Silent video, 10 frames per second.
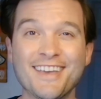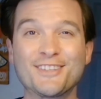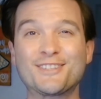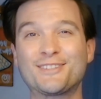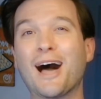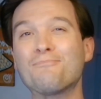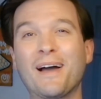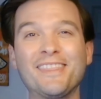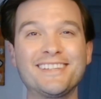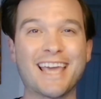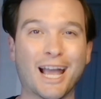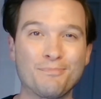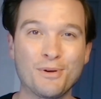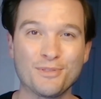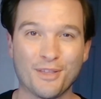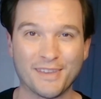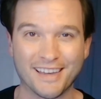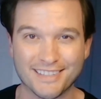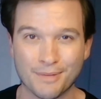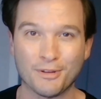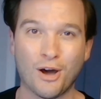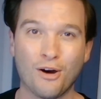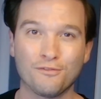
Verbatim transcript: Stop by the tech booth on the exhibit hall